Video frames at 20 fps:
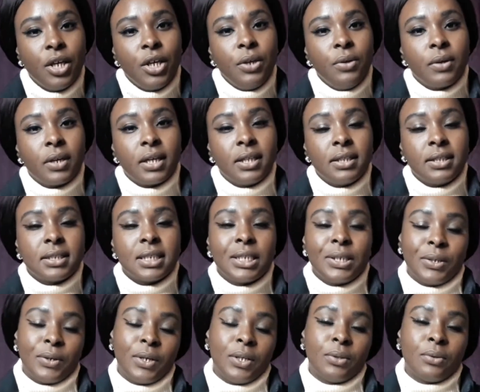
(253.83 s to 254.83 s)
You can decide
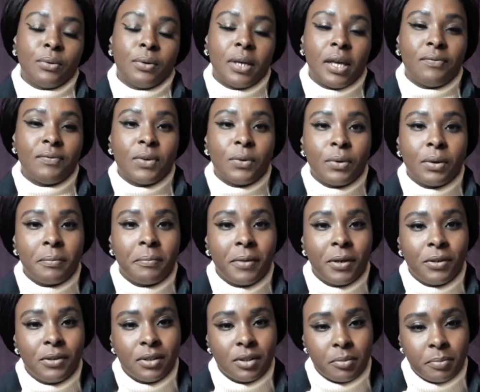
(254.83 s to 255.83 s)
you're going to have a webinar
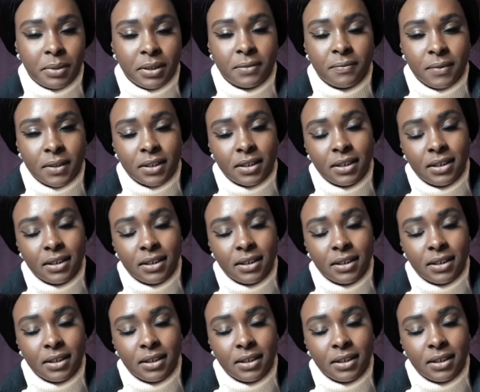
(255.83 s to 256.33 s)
on a specific